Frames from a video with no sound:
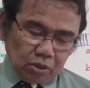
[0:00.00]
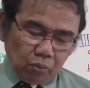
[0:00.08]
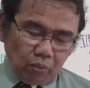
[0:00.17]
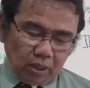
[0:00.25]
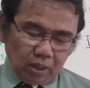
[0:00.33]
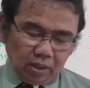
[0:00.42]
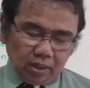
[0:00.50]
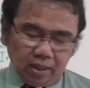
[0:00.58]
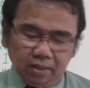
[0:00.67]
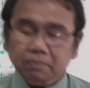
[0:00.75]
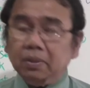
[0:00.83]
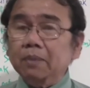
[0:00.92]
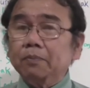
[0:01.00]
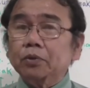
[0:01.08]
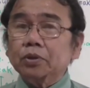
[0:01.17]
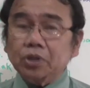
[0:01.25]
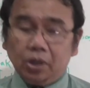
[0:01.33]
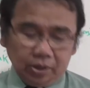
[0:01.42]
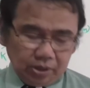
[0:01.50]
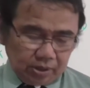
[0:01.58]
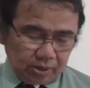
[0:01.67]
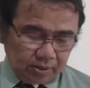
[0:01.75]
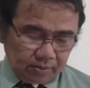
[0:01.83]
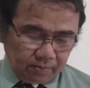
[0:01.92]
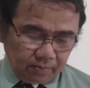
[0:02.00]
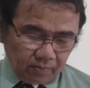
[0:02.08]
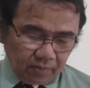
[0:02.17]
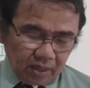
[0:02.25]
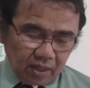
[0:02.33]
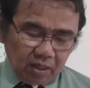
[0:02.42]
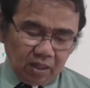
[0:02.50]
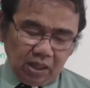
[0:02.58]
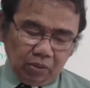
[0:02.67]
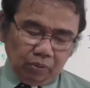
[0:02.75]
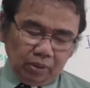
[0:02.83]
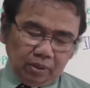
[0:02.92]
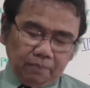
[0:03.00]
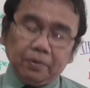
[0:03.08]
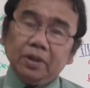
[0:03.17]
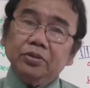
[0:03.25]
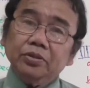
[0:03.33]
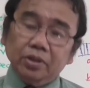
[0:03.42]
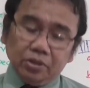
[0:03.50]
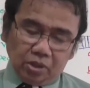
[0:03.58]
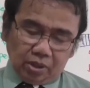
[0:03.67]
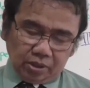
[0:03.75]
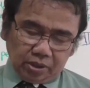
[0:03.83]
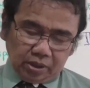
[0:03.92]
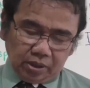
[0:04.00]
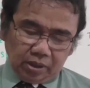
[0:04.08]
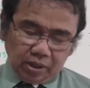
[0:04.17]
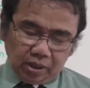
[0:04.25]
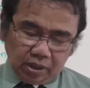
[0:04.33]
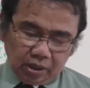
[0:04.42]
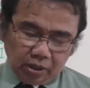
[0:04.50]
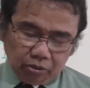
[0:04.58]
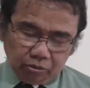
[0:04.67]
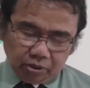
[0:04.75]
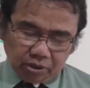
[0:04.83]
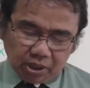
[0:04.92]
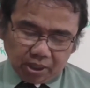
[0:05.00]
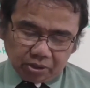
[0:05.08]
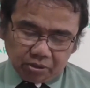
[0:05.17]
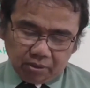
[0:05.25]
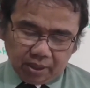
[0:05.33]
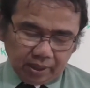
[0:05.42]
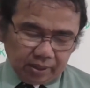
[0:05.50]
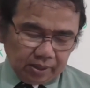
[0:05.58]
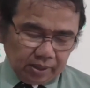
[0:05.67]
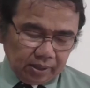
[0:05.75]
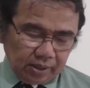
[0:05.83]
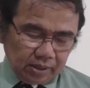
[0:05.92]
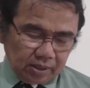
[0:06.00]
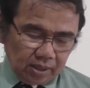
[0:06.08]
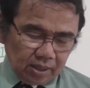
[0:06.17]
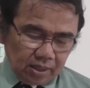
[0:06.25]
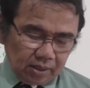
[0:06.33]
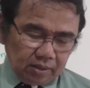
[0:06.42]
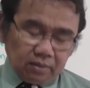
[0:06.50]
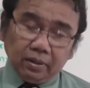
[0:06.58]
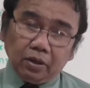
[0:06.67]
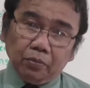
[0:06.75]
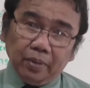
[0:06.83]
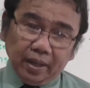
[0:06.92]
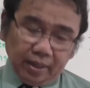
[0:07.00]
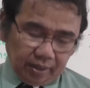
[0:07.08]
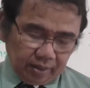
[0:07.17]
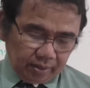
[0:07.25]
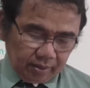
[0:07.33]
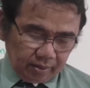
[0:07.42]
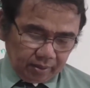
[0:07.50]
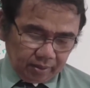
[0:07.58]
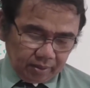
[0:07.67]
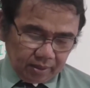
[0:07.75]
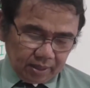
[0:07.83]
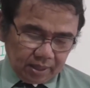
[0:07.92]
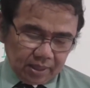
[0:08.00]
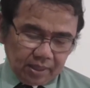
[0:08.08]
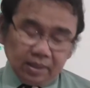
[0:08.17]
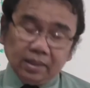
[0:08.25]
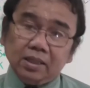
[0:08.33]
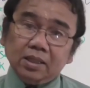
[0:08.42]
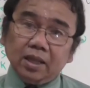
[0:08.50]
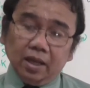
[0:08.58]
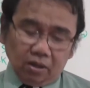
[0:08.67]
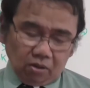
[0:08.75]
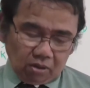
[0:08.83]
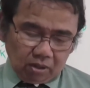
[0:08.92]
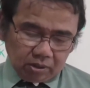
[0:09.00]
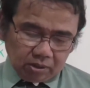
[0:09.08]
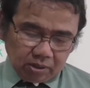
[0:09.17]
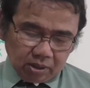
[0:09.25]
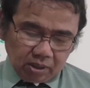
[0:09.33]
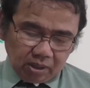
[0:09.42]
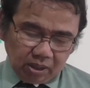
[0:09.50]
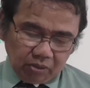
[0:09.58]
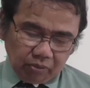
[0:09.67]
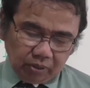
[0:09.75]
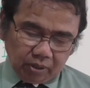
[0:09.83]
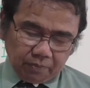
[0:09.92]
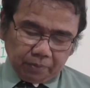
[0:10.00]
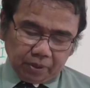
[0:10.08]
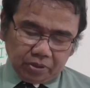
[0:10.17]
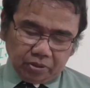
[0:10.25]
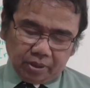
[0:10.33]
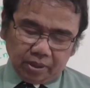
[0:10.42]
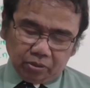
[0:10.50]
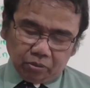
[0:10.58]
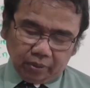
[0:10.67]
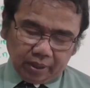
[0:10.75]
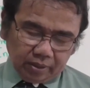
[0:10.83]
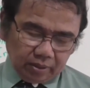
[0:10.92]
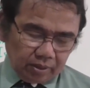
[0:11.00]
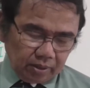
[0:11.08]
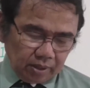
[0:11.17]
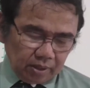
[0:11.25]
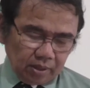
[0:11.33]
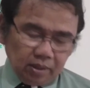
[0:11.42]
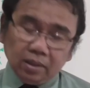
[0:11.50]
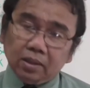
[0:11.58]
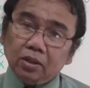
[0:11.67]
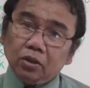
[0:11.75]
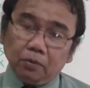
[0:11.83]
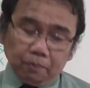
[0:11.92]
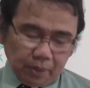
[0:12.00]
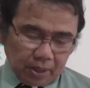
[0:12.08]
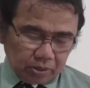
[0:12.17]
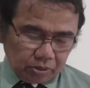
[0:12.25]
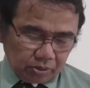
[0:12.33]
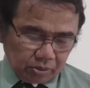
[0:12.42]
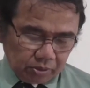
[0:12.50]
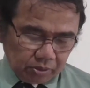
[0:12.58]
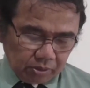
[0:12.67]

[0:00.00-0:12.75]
quicker than vapor charging. Liquid refrigerant charging into the suction line is not recommended. This can cause liquid refrigerant to enter the compressor.